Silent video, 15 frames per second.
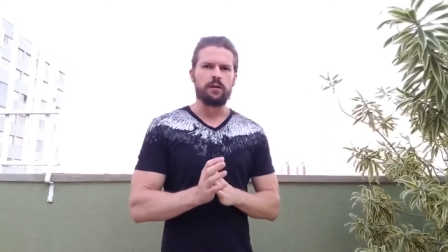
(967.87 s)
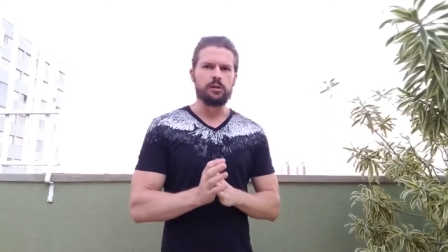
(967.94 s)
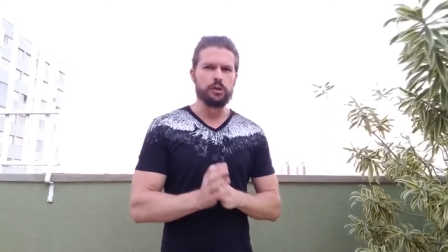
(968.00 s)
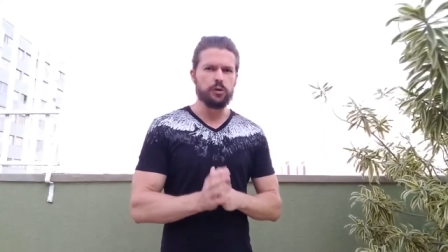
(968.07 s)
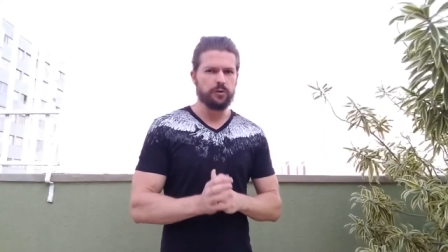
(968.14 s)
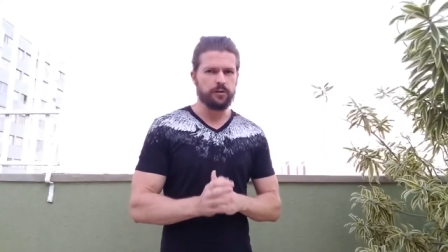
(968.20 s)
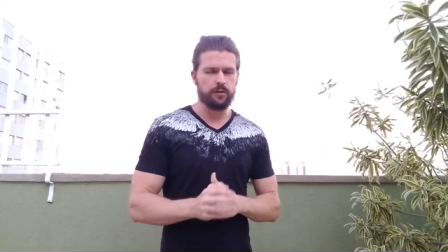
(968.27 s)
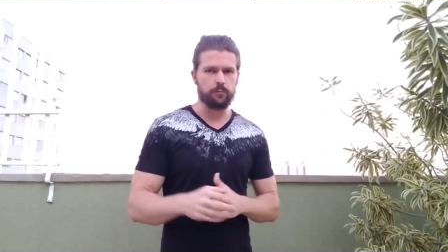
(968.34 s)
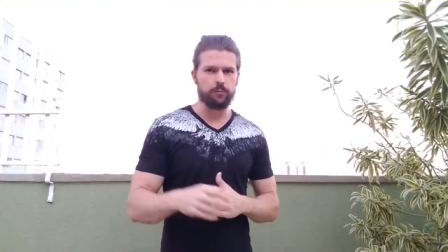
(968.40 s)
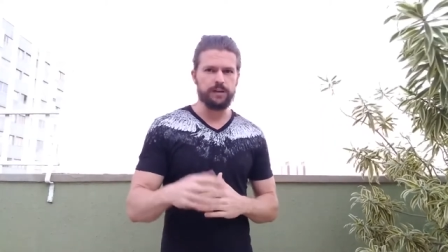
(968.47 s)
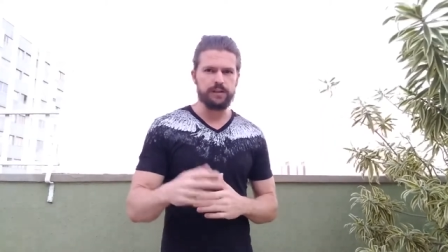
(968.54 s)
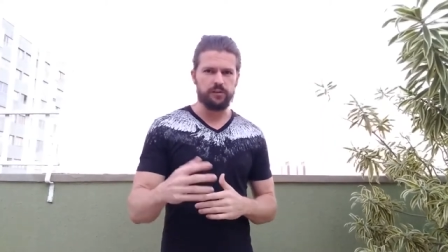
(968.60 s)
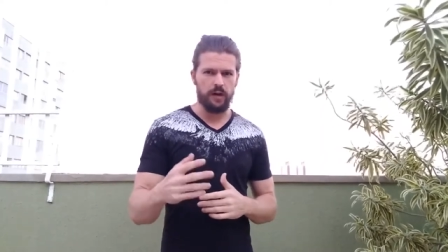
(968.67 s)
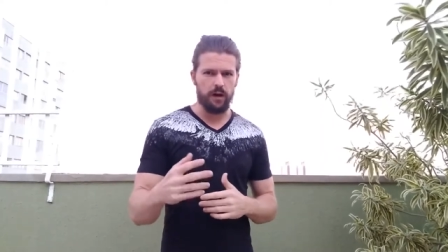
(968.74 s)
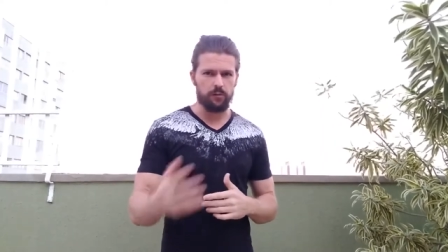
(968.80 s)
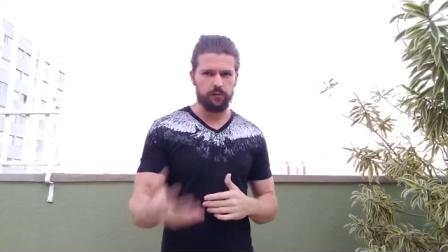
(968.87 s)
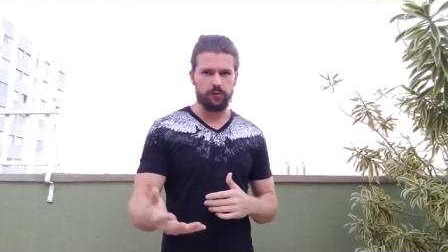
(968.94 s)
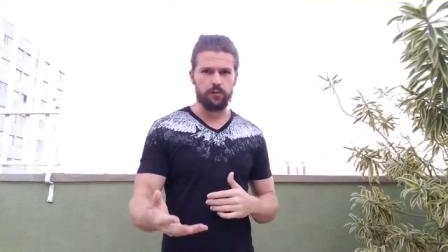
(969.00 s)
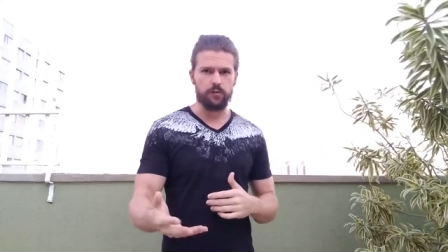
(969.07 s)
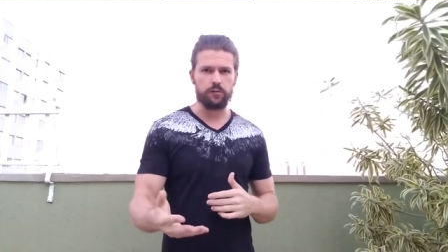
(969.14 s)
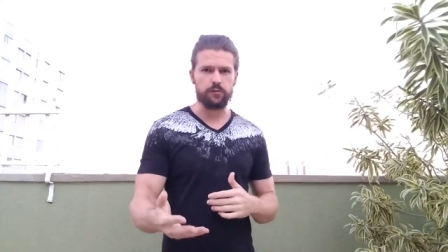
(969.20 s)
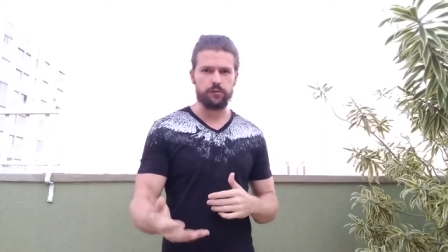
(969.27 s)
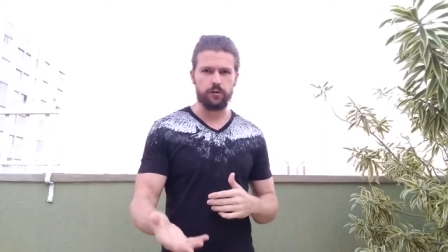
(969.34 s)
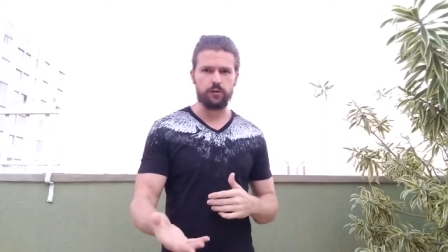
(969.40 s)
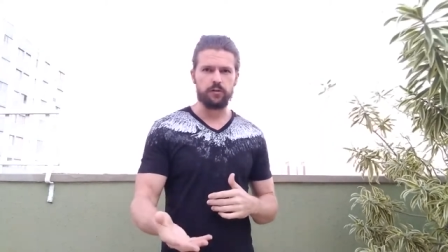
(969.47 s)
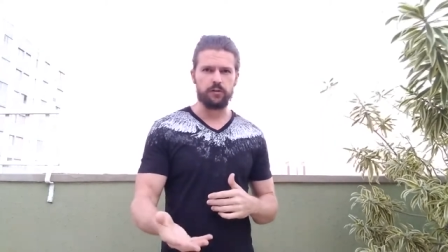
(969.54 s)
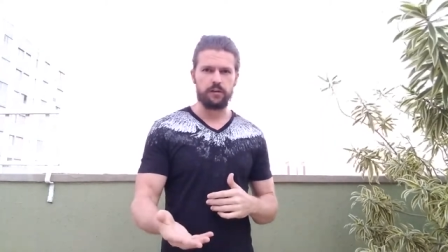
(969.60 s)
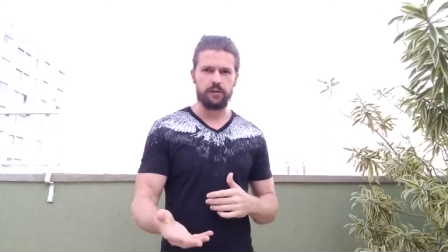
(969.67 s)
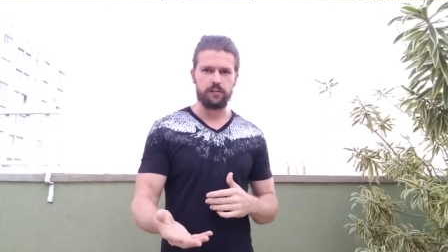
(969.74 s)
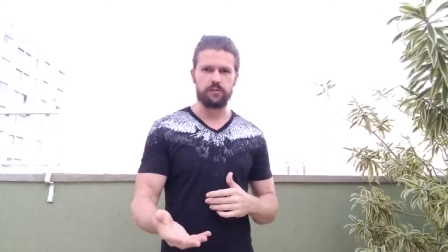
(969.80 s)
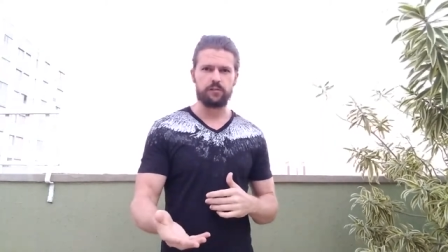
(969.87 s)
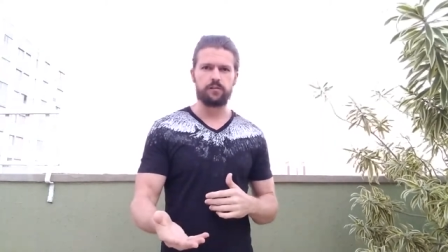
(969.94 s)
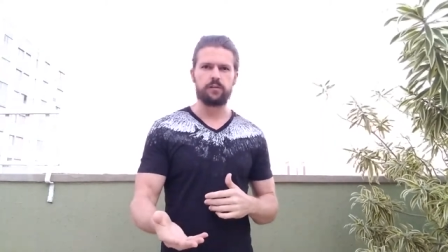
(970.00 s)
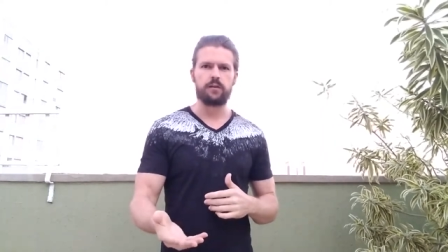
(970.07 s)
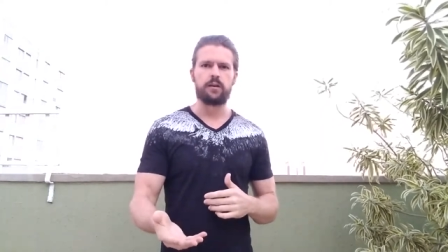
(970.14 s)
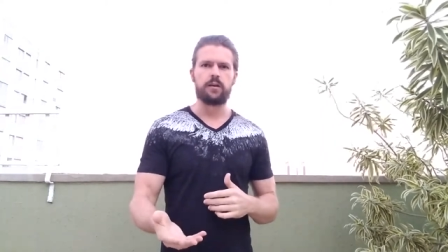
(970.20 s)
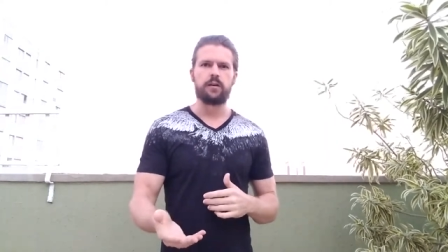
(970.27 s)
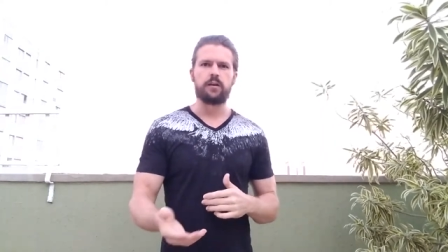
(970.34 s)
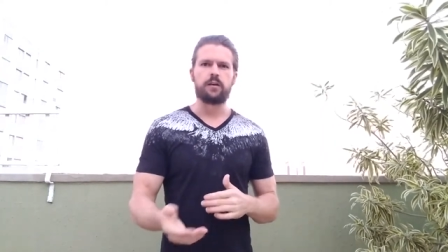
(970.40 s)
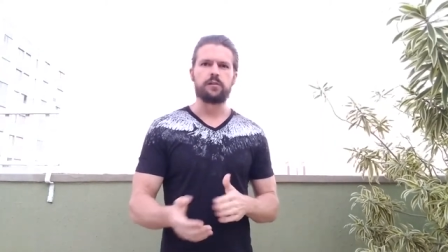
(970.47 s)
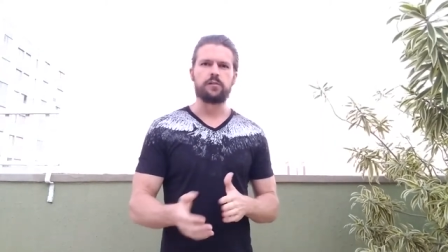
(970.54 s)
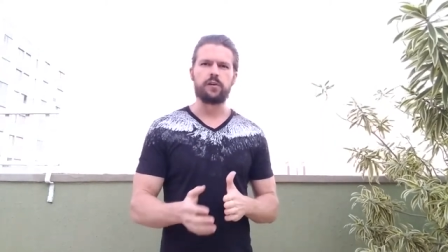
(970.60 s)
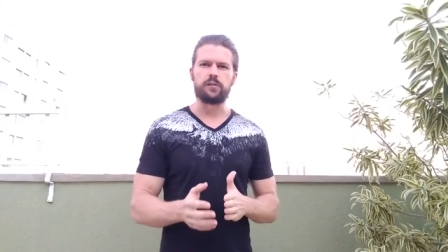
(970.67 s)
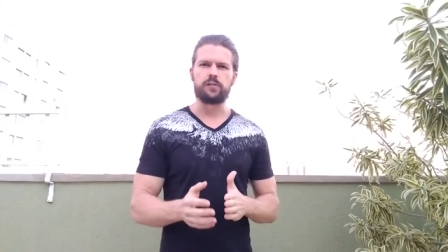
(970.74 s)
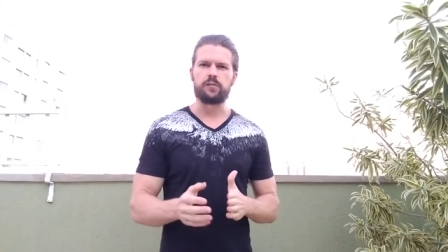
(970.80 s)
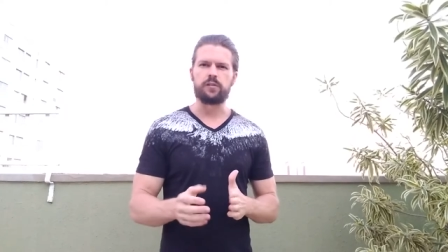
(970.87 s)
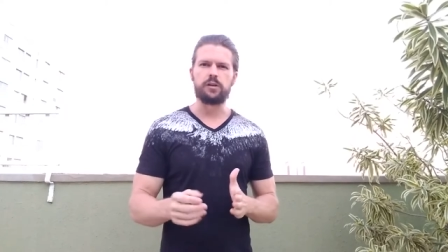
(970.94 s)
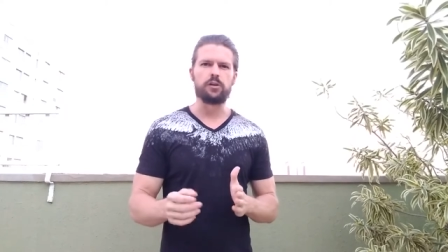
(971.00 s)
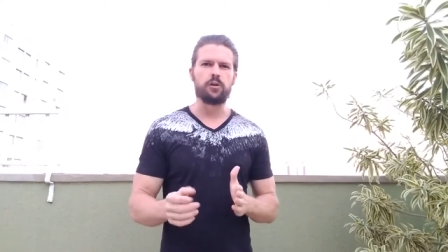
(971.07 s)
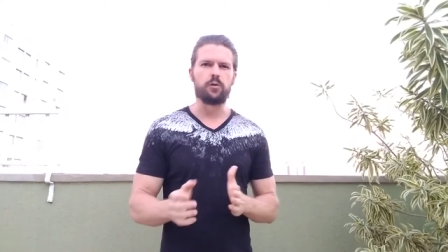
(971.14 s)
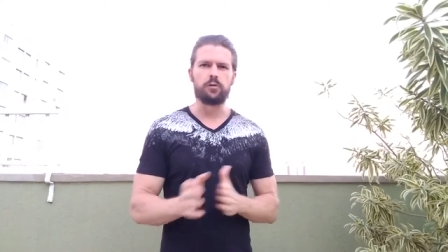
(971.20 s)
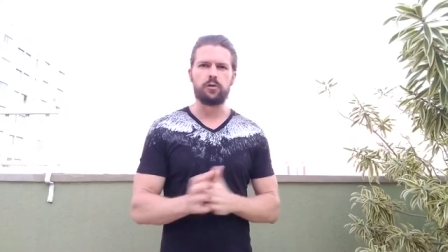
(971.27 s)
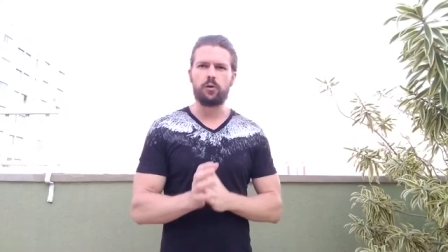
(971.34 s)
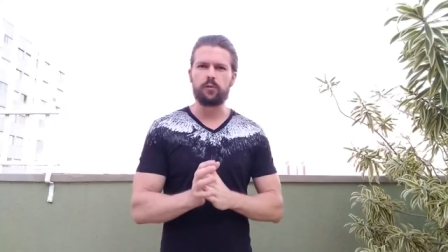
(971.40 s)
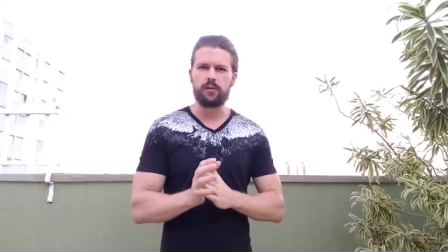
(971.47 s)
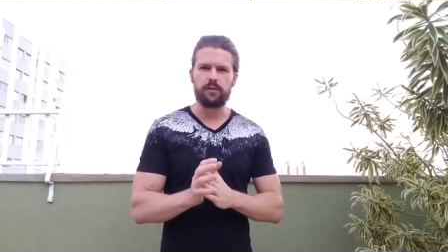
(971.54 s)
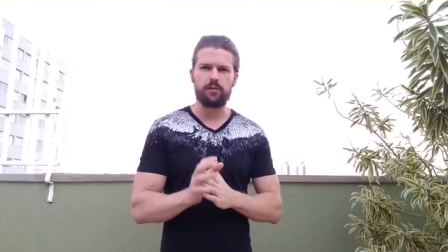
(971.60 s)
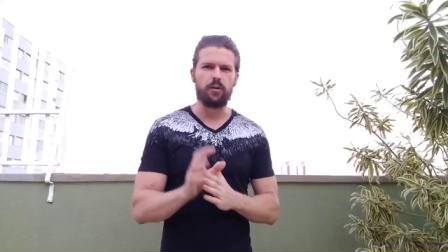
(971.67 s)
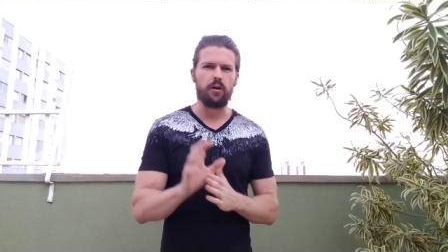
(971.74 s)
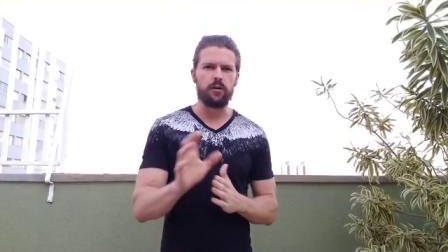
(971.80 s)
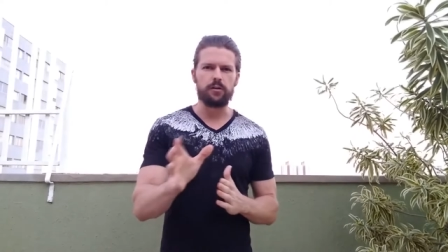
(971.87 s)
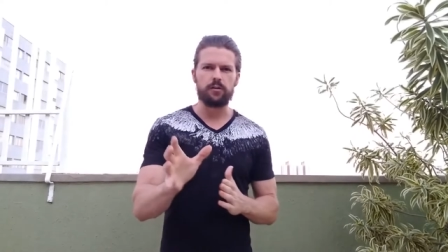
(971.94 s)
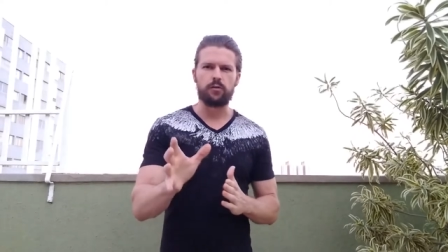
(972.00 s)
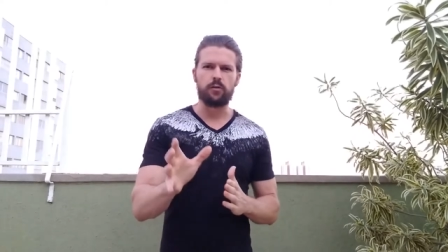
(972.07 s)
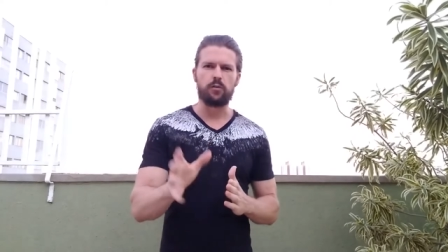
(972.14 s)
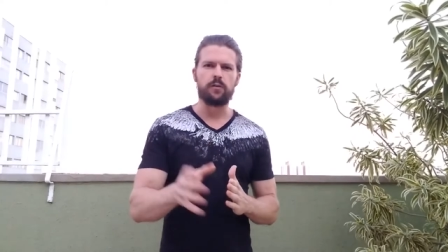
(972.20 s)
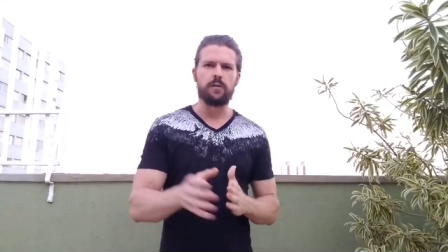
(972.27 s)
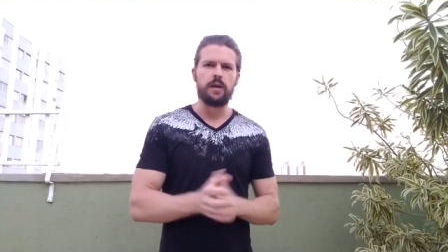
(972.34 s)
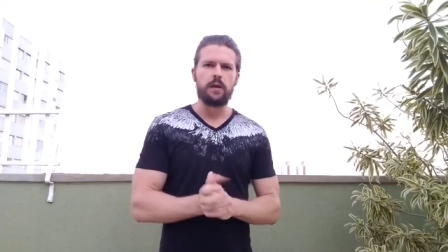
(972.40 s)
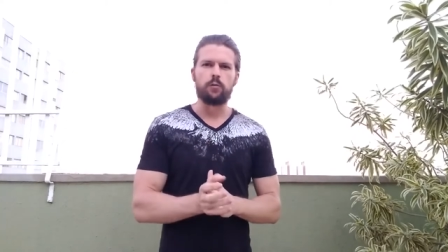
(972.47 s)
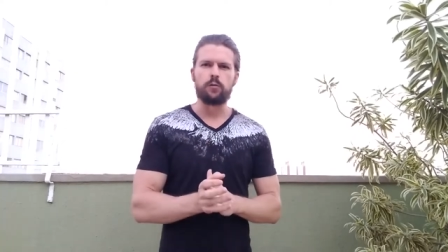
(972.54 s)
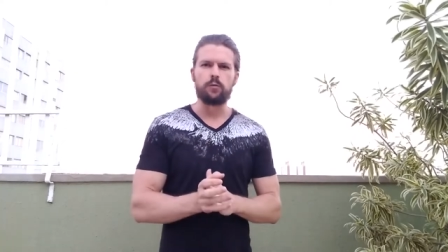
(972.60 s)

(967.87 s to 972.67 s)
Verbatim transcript: you could reach out to those journalists, just, you know, go to their article,